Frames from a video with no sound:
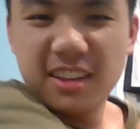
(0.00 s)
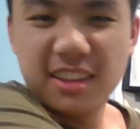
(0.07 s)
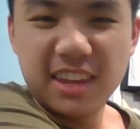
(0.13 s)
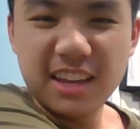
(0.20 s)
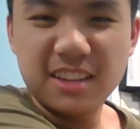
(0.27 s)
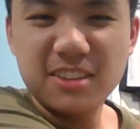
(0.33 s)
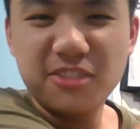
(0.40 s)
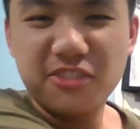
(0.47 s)

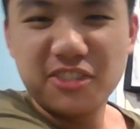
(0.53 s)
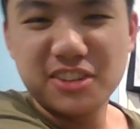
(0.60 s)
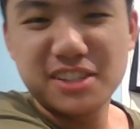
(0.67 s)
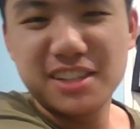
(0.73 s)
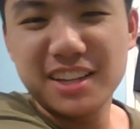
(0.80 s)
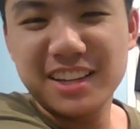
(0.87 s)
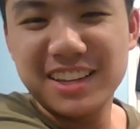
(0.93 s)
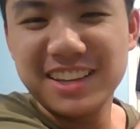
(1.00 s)
thank you for
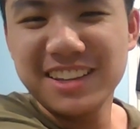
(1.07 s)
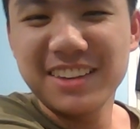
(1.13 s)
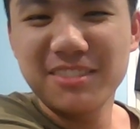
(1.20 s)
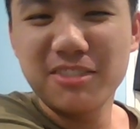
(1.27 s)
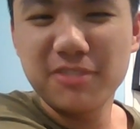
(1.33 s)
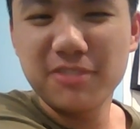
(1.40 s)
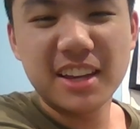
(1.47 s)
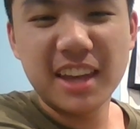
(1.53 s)
sticking
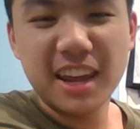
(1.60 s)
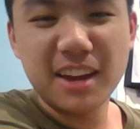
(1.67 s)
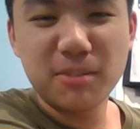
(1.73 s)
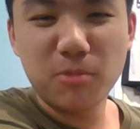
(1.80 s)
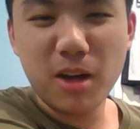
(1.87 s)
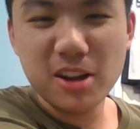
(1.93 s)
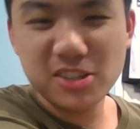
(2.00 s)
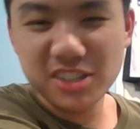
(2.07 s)
with me
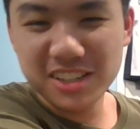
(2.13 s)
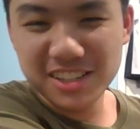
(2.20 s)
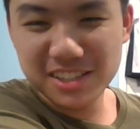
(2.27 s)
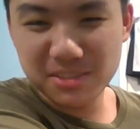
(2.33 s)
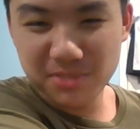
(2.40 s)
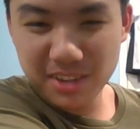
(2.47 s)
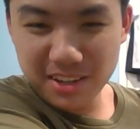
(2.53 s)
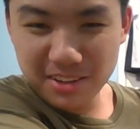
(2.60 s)
and watching this
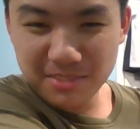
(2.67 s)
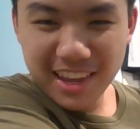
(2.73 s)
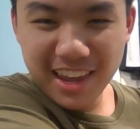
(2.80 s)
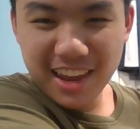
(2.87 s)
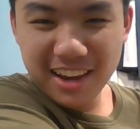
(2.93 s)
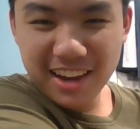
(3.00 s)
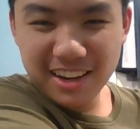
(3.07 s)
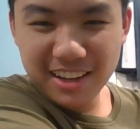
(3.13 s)
video,
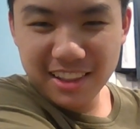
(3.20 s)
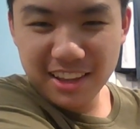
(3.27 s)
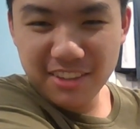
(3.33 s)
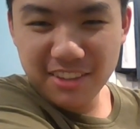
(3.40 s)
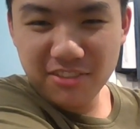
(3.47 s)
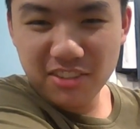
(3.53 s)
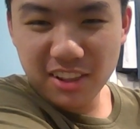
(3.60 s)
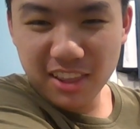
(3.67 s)
and
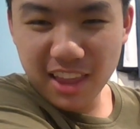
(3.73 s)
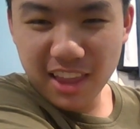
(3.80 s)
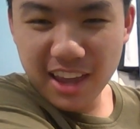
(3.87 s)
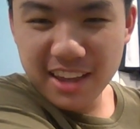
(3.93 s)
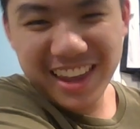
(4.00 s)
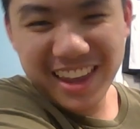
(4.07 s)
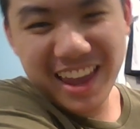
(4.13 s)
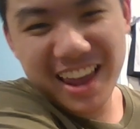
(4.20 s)
leave a
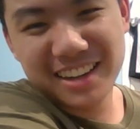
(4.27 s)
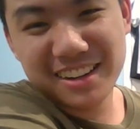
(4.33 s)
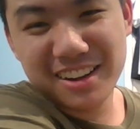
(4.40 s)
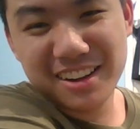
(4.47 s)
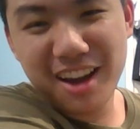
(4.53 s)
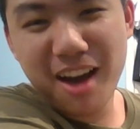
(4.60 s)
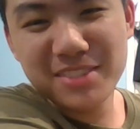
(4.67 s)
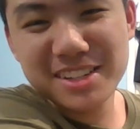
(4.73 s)
like and
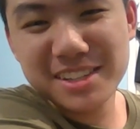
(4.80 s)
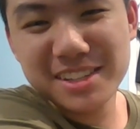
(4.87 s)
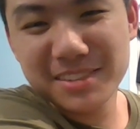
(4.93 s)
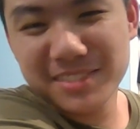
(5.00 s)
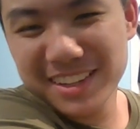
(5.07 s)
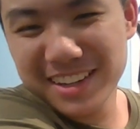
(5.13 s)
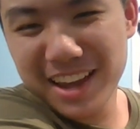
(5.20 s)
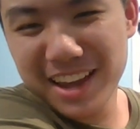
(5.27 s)
comment
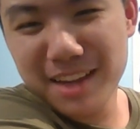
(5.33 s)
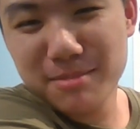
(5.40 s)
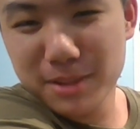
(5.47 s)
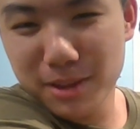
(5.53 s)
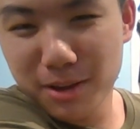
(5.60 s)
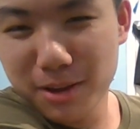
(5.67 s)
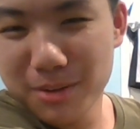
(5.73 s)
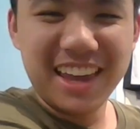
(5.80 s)
something down
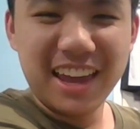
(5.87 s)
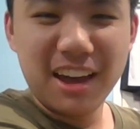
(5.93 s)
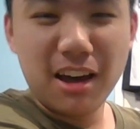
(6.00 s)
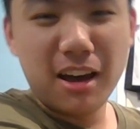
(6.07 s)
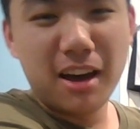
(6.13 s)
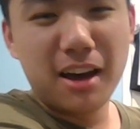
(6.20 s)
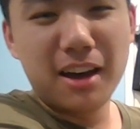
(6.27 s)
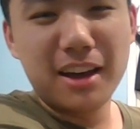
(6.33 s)
below.
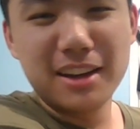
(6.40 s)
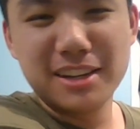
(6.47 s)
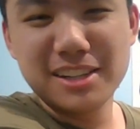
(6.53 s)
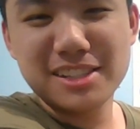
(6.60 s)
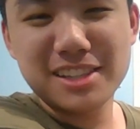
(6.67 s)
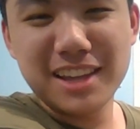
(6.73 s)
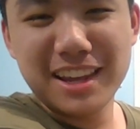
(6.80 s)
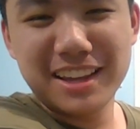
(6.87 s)
A
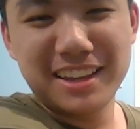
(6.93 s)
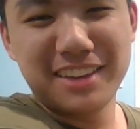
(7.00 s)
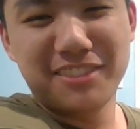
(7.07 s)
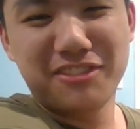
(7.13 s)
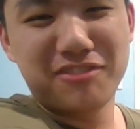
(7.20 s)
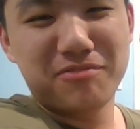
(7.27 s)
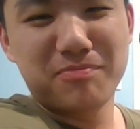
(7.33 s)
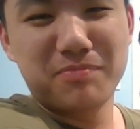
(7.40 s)
dislike if
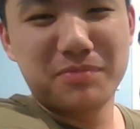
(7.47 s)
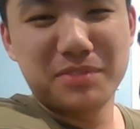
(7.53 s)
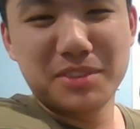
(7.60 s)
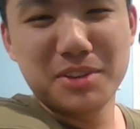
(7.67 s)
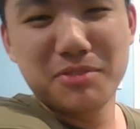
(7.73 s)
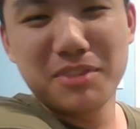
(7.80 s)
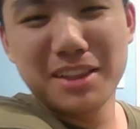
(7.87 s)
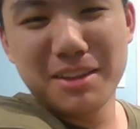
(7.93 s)

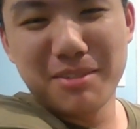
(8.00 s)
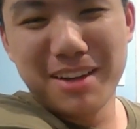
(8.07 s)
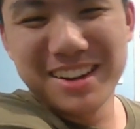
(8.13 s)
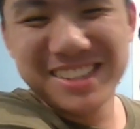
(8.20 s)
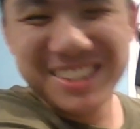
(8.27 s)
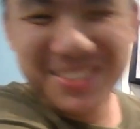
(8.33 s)
you really want to,